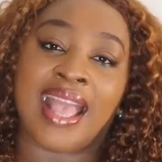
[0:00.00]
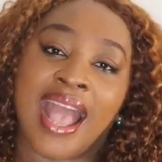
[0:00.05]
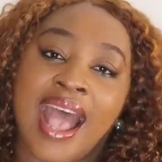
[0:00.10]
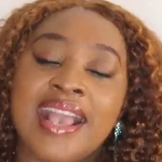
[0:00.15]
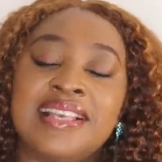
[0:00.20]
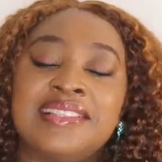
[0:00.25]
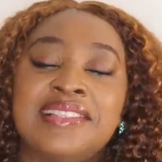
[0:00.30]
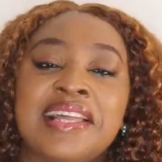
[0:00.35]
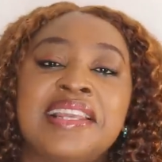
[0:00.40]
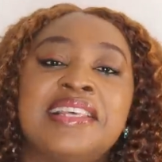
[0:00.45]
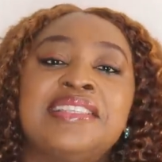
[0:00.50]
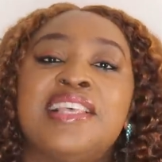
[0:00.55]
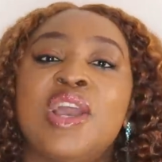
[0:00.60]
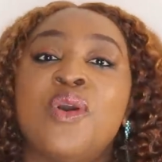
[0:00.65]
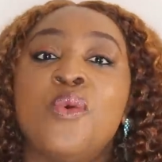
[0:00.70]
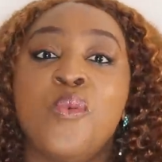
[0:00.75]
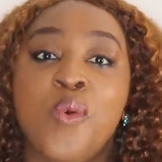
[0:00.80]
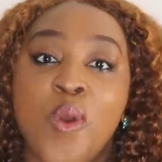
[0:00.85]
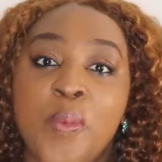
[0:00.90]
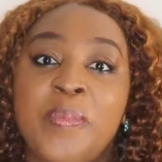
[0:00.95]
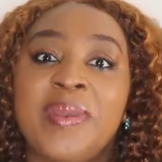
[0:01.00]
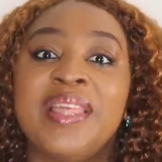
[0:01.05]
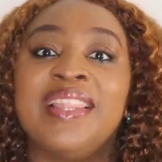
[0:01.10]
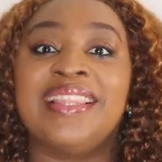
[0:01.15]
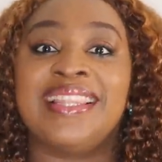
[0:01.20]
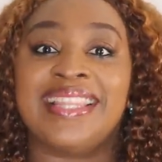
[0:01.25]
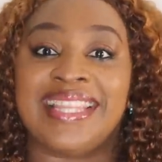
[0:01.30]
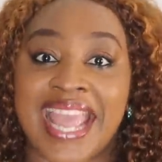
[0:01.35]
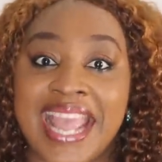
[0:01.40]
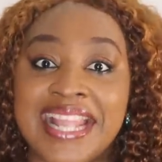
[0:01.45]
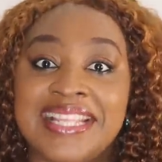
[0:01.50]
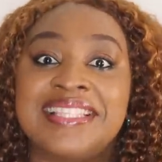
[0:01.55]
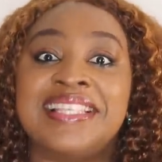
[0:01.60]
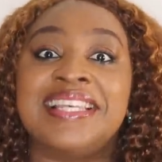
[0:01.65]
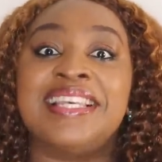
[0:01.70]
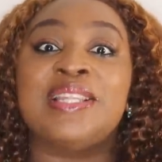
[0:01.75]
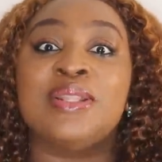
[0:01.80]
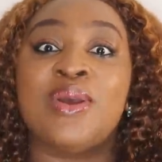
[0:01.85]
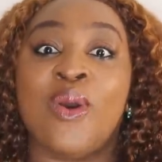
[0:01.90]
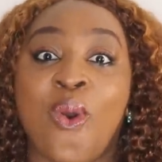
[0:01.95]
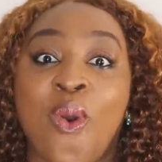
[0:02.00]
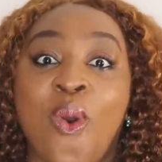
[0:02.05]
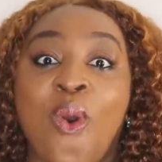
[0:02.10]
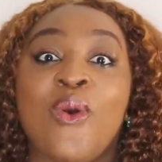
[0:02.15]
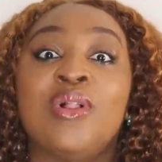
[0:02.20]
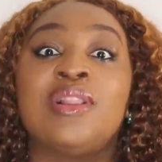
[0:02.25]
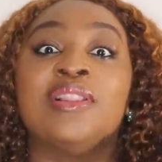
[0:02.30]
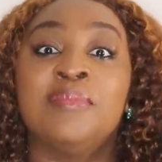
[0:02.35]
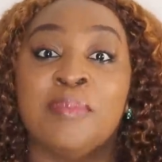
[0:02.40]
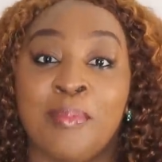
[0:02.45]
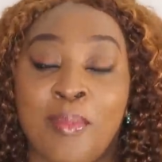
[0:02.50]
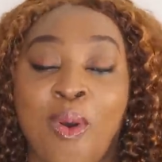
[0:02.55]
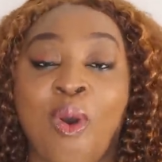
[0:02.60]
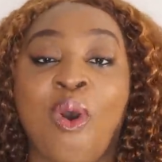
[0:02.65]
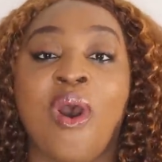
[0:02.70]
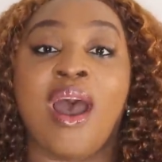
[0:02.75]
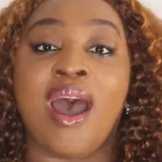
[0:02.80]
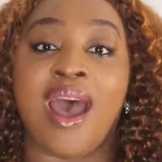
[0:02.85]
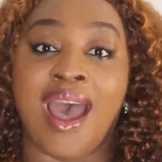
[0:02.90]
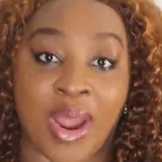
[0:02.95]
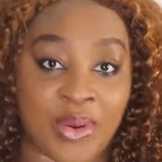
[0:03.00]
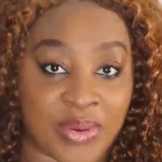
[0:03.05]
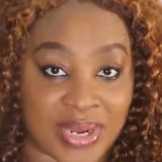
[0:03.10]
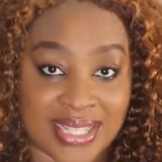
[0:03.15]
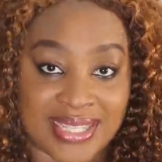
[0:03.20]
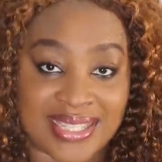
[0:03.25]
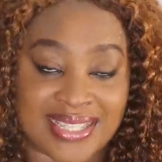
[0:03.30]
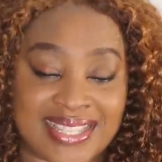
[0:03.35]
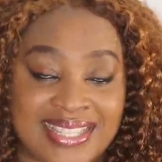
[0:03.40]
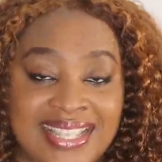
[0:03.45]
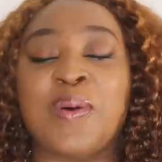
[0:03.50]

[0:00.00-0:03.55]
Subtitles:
Guys, that is a whooping 13 whole more hours,